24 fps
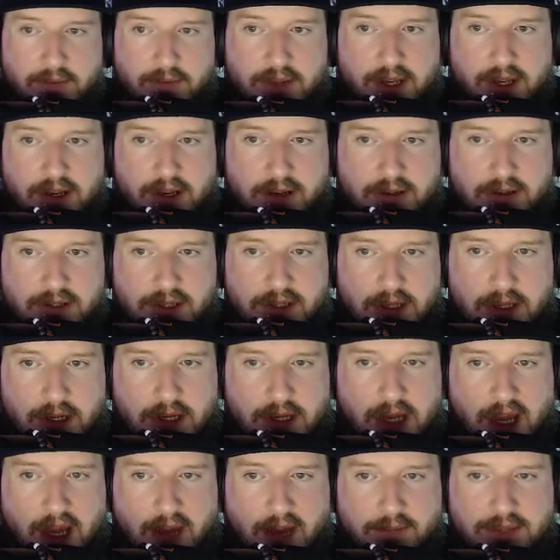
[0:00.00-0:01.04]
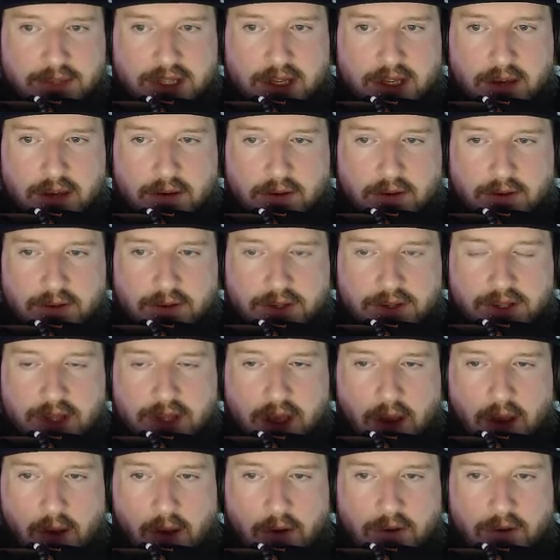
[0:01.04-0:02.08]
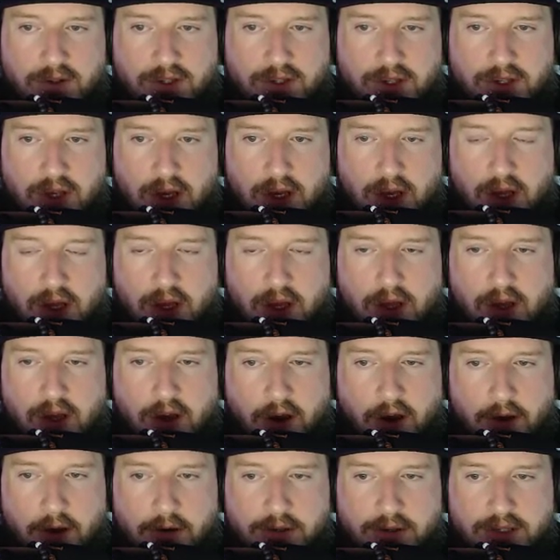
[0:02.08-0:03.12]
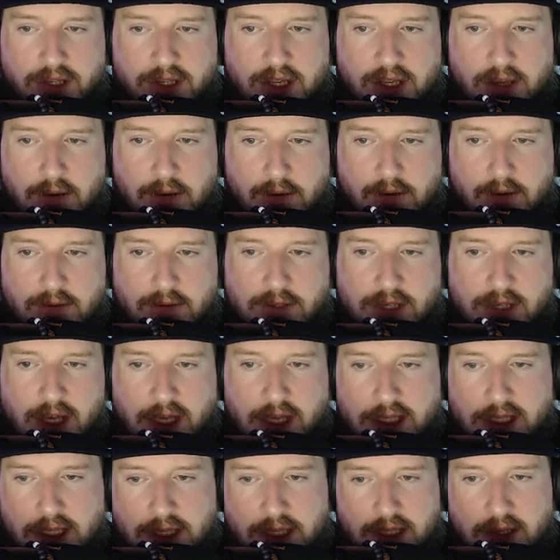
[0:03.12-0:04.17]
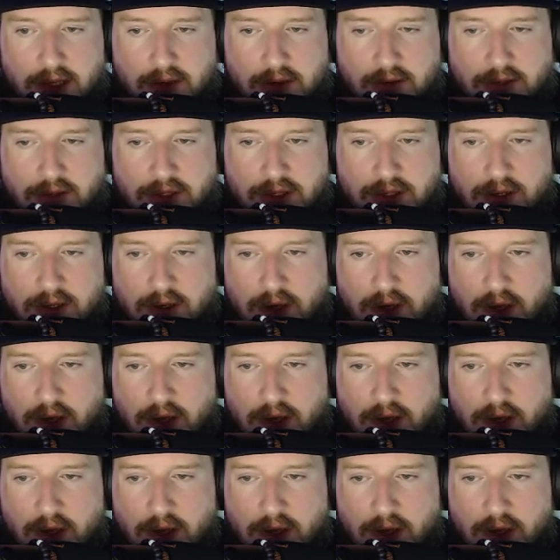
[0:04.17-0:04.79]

There's name stickers, there's art stickers, and then there's